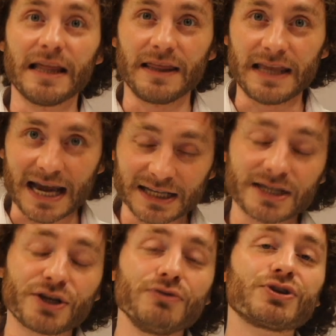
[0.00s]
the
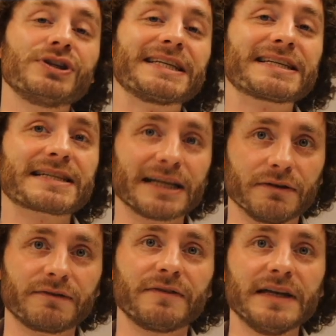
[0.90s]
execution
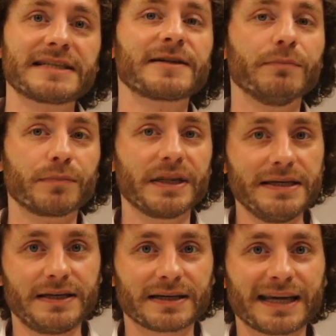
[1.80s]
itself is
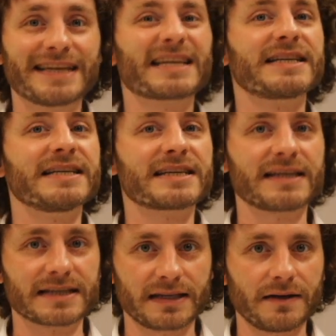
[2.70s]
complete and
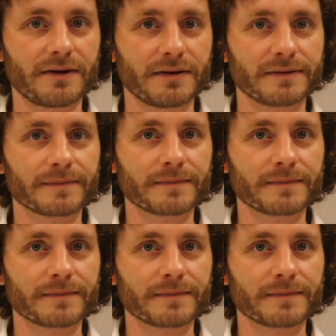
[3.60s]
consistent.